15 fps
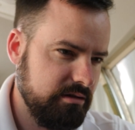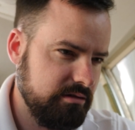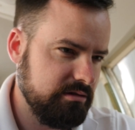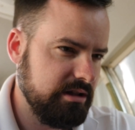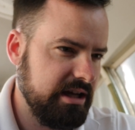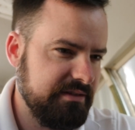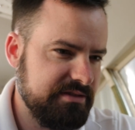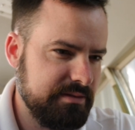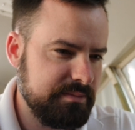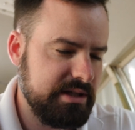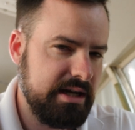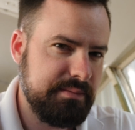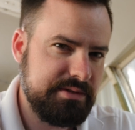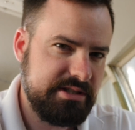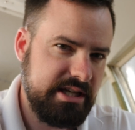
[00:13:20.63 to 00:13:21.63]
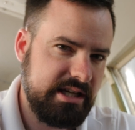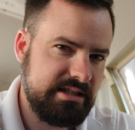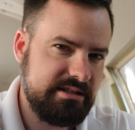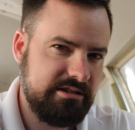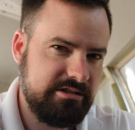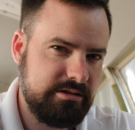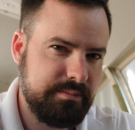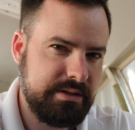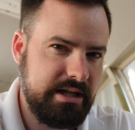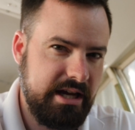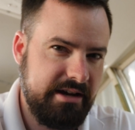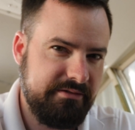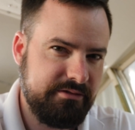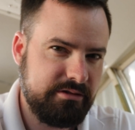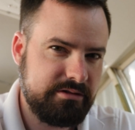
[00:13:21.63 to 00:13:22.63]
Life sometimes takes a little bit of
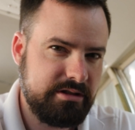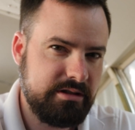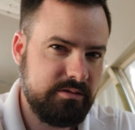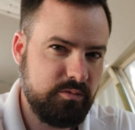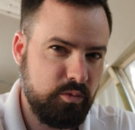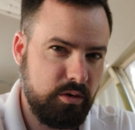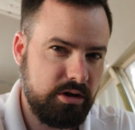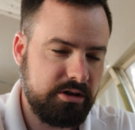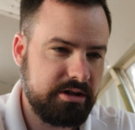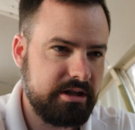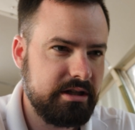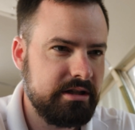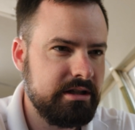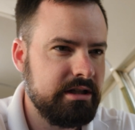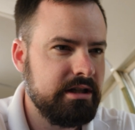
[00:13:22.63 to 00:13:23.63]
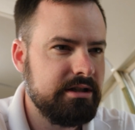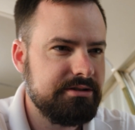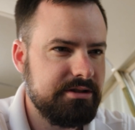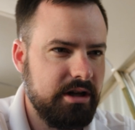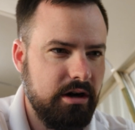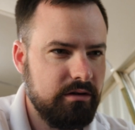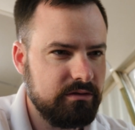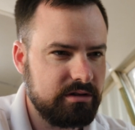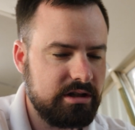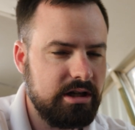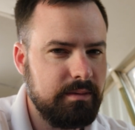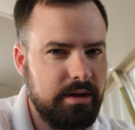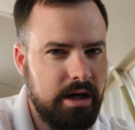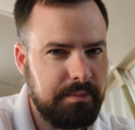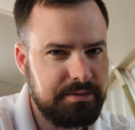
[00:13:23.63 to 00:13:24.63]
effort and work to
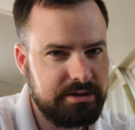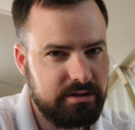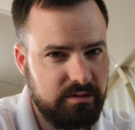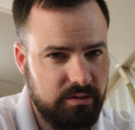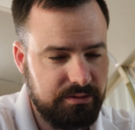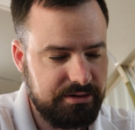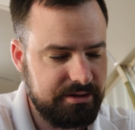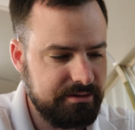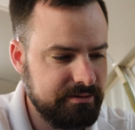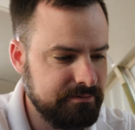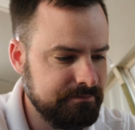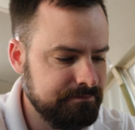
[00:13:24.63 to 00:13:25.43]
overcome obstacles.